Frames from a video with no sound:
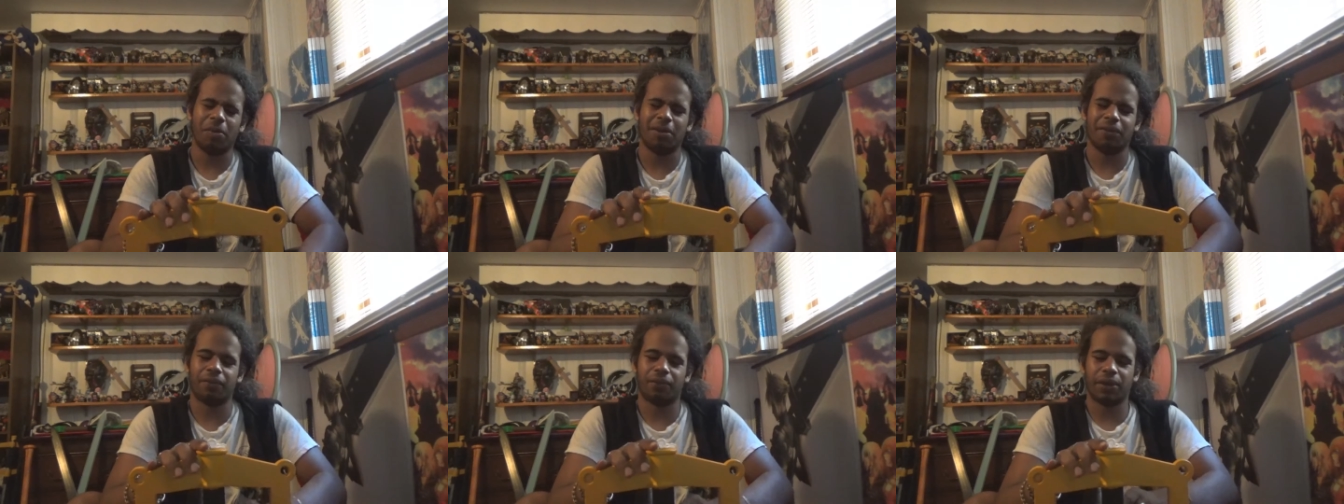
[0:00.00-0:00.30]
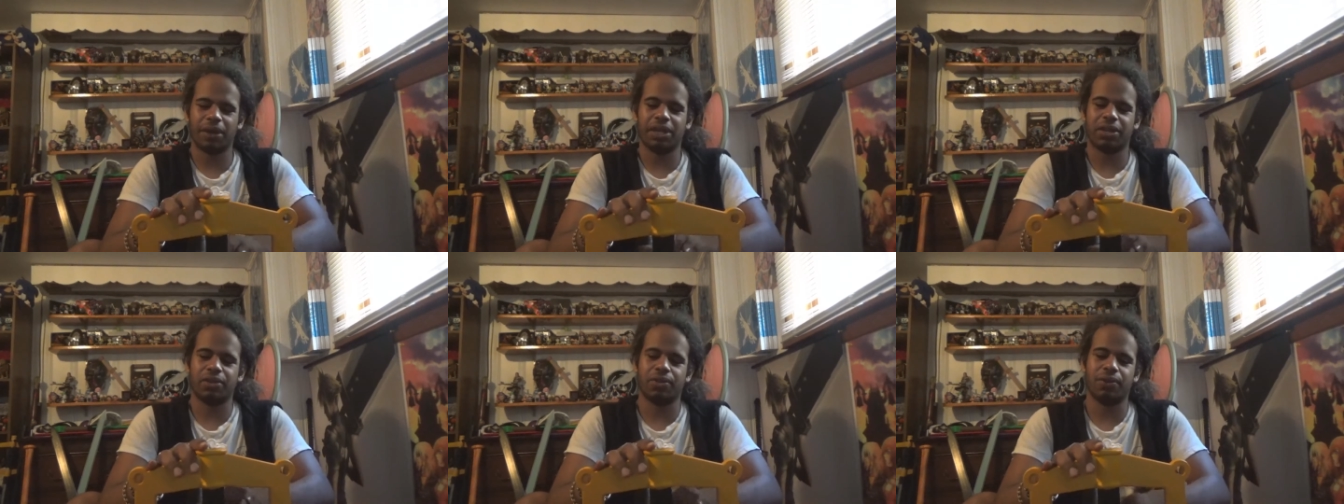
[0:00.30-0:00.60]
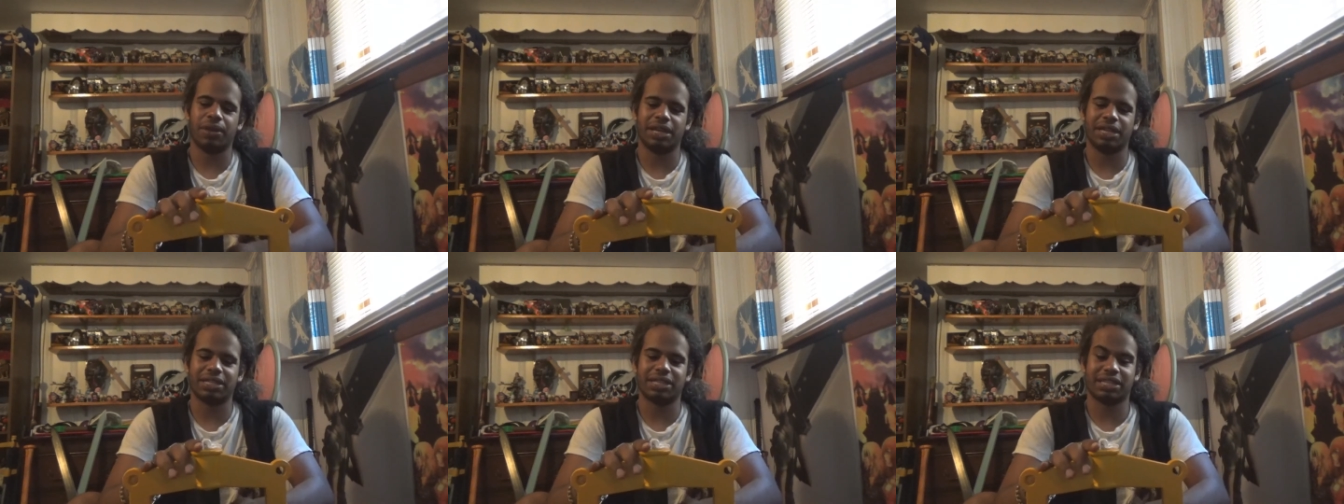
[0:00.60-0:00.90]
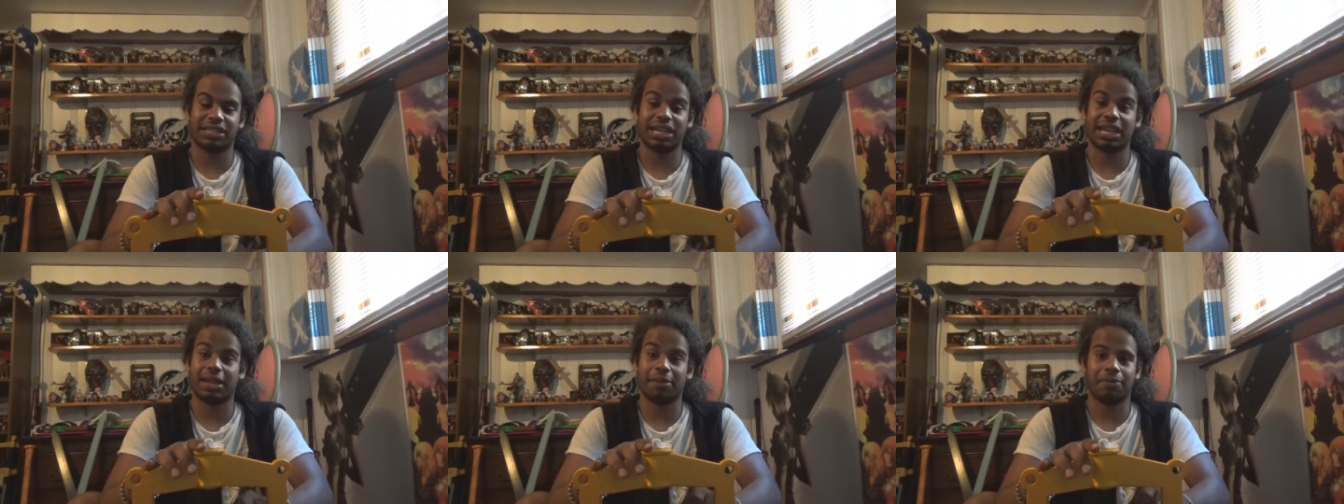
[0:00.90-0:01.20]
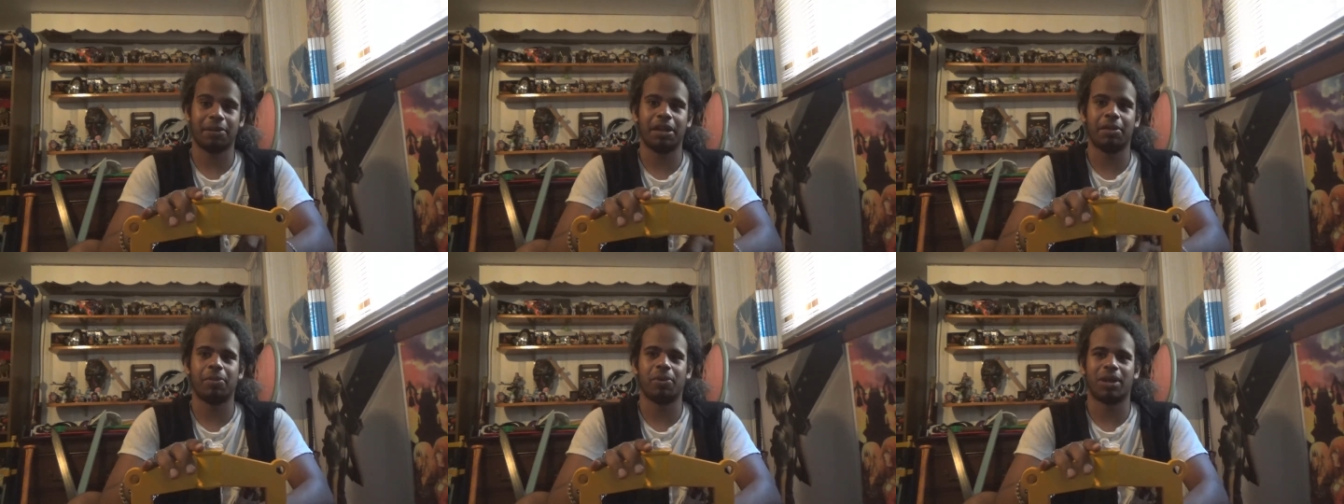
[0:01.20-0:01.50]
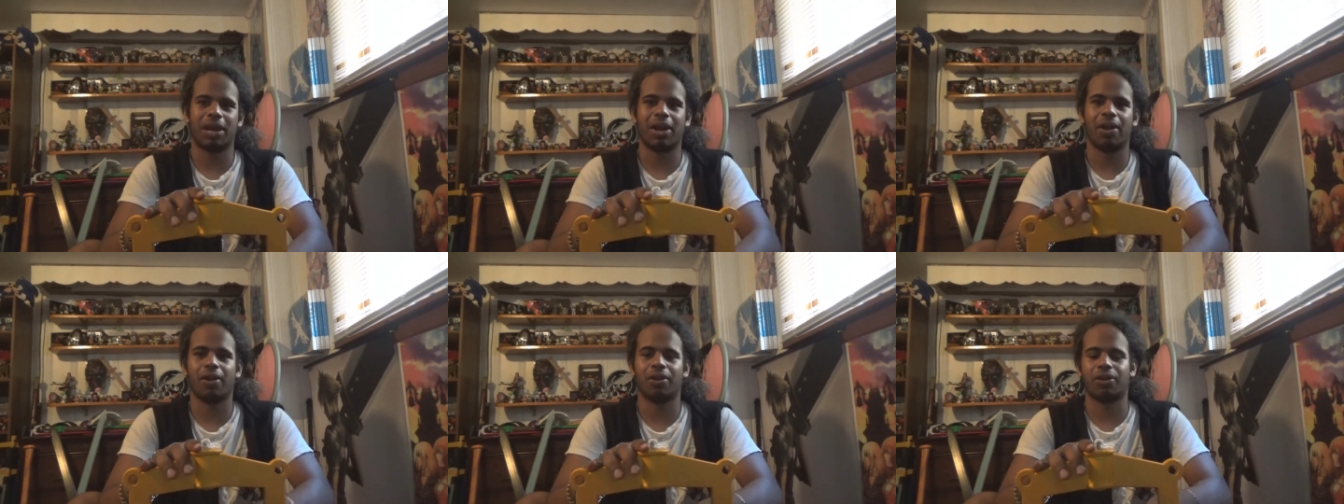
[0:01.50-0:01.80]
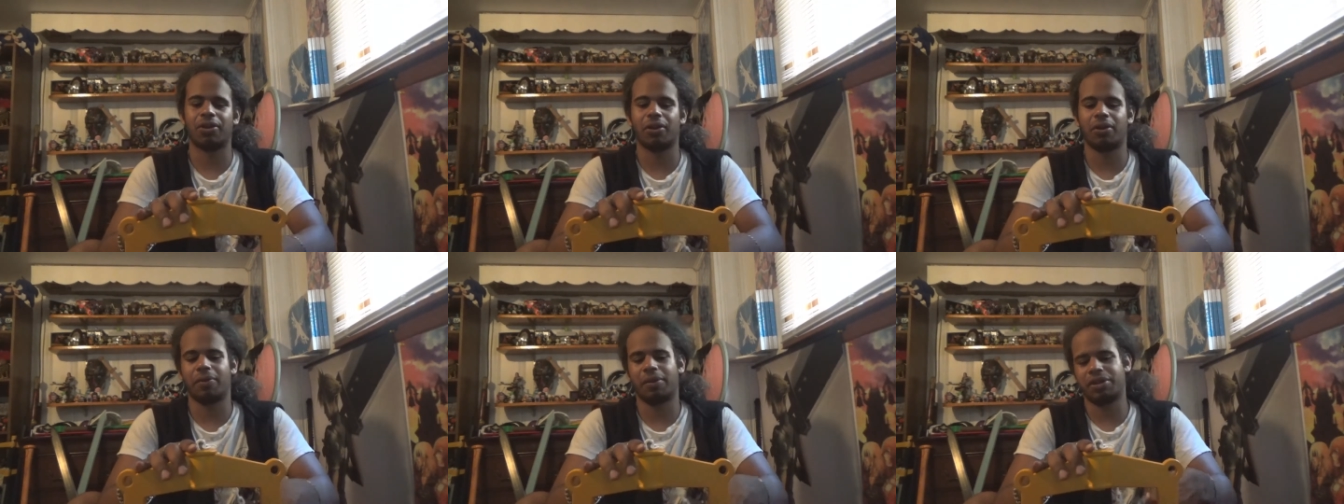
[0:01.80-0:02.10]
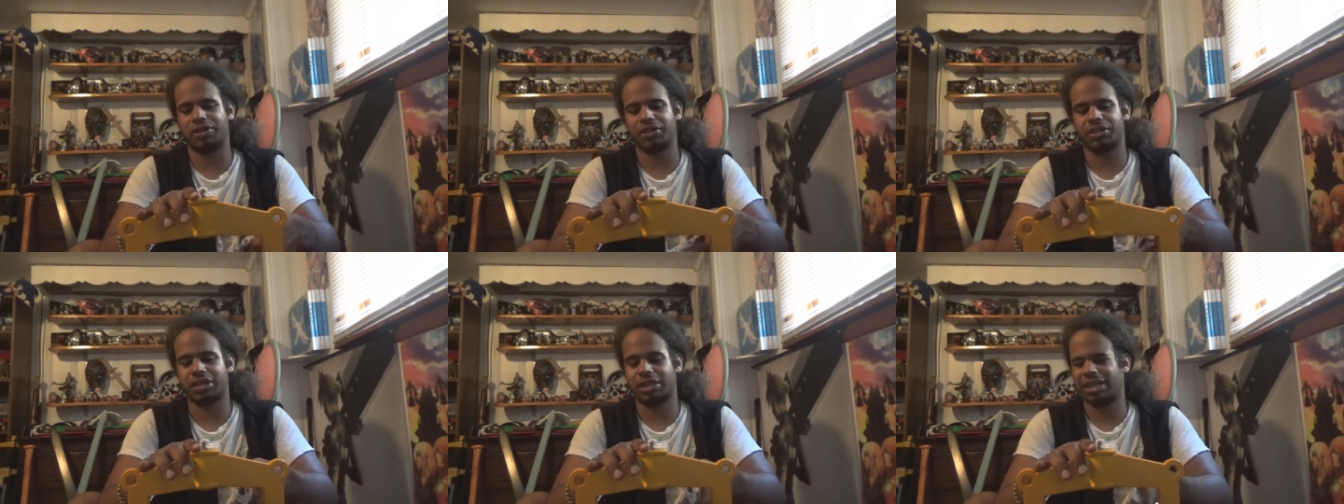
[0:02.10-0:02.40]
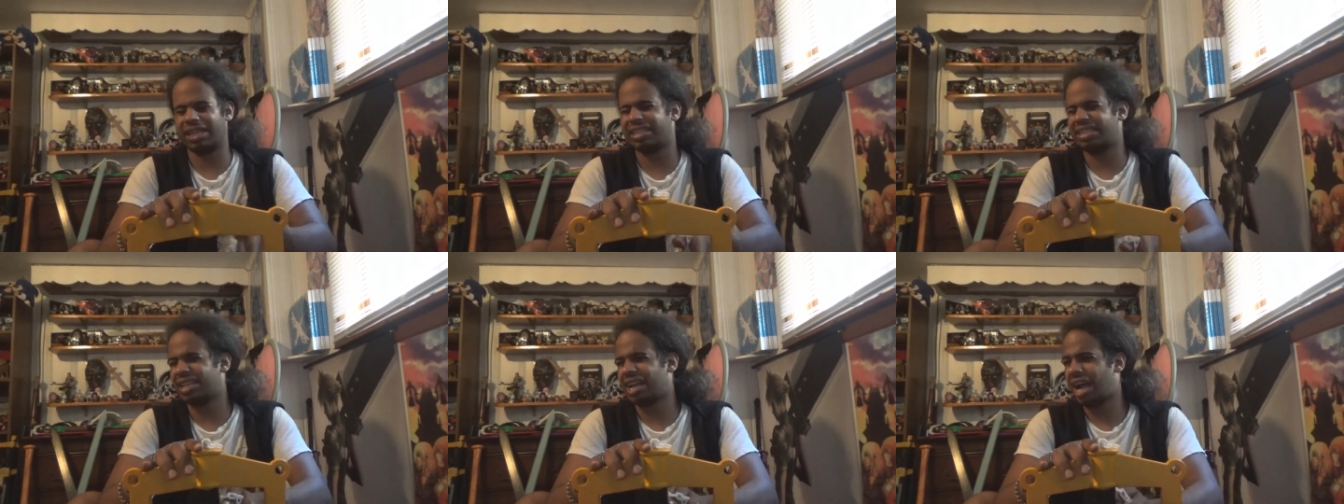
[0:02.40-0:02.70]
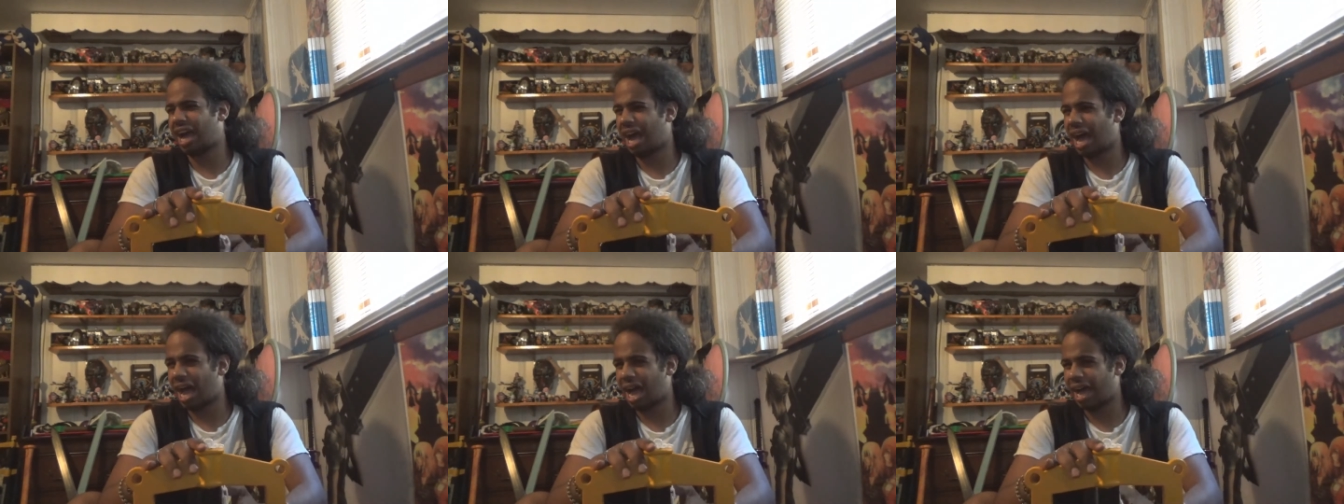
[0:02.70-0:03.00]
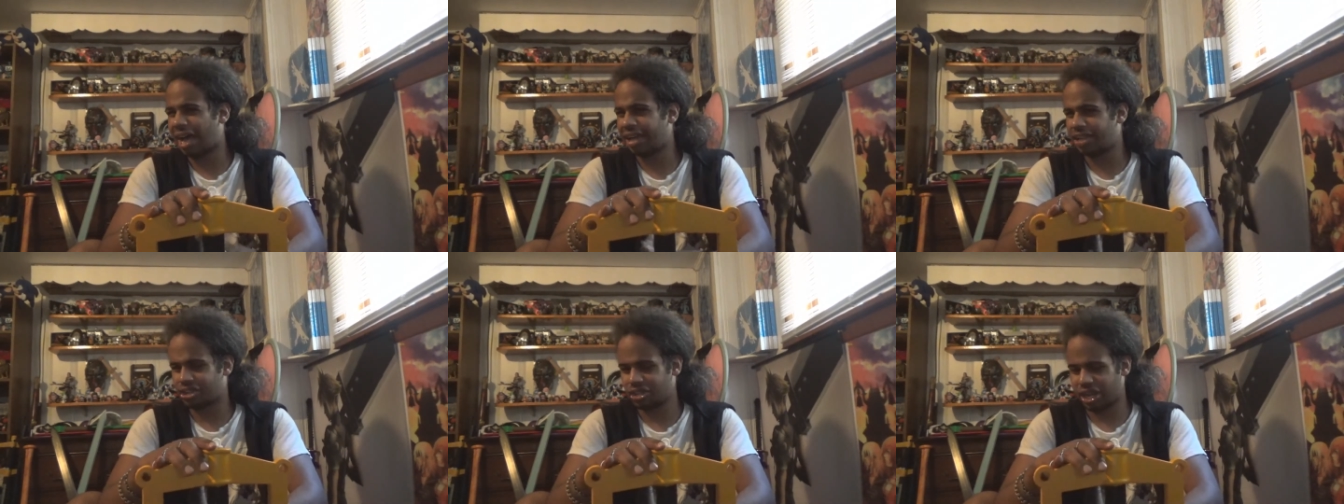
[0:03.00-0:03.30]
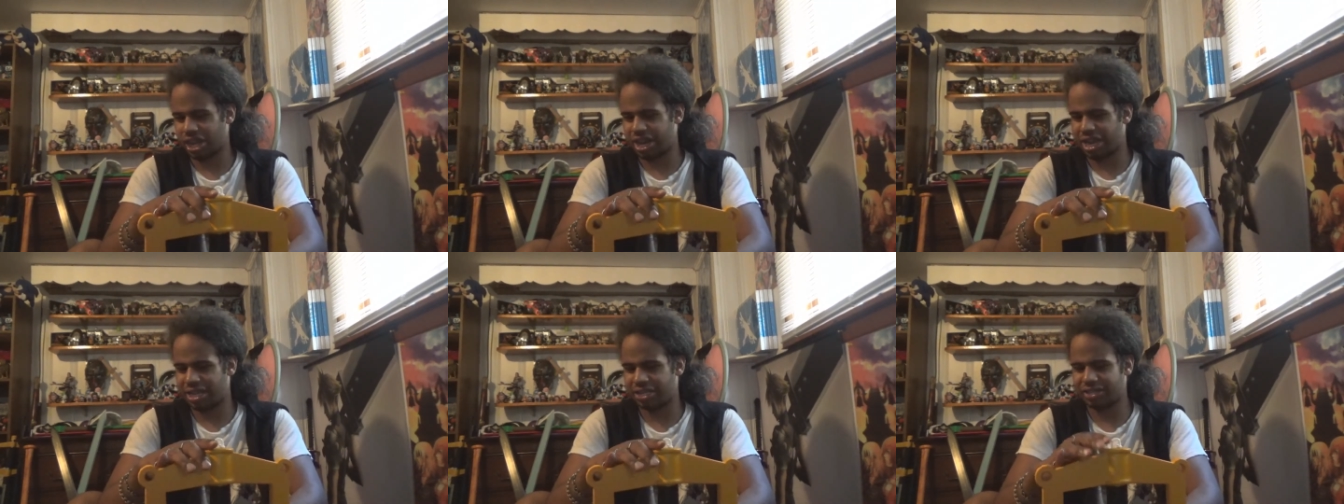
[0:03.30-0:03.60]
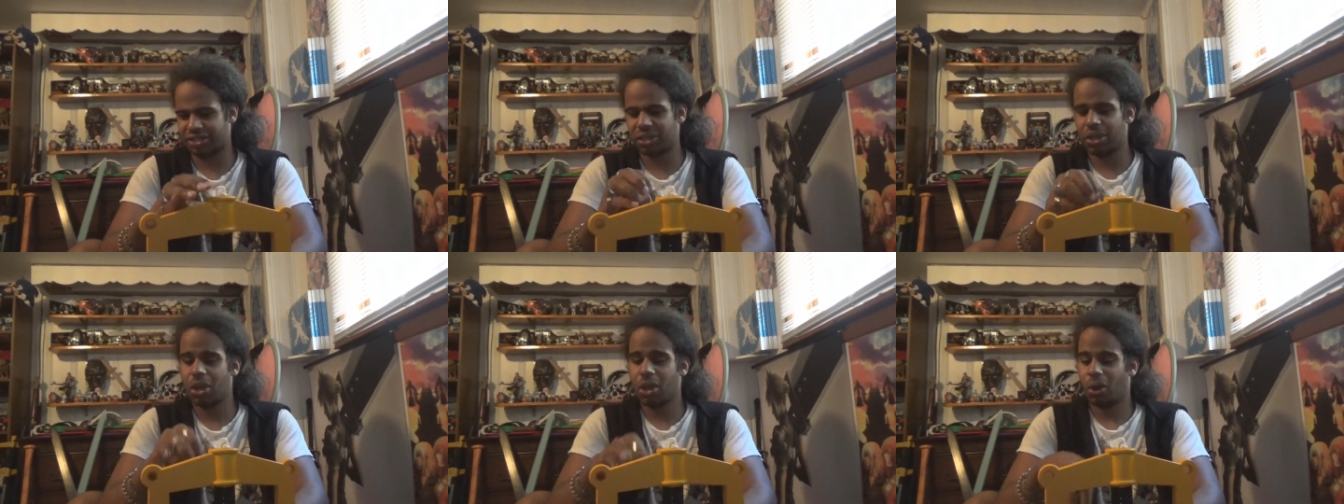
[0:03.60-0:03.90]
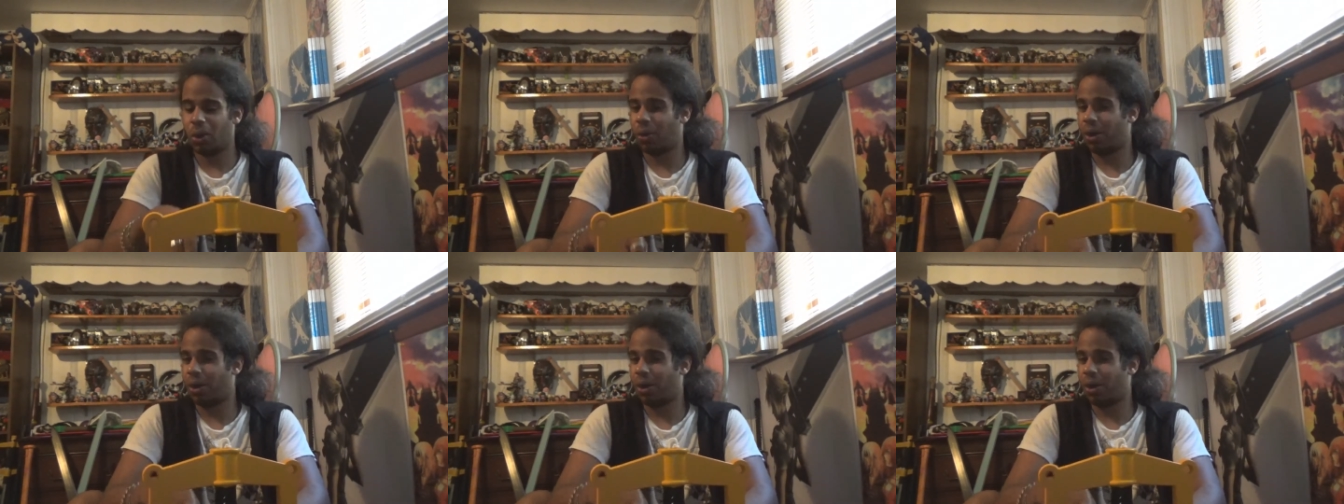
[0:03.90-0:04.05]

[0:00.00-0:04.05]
hope if Riku is the second playable character, which it's high chance,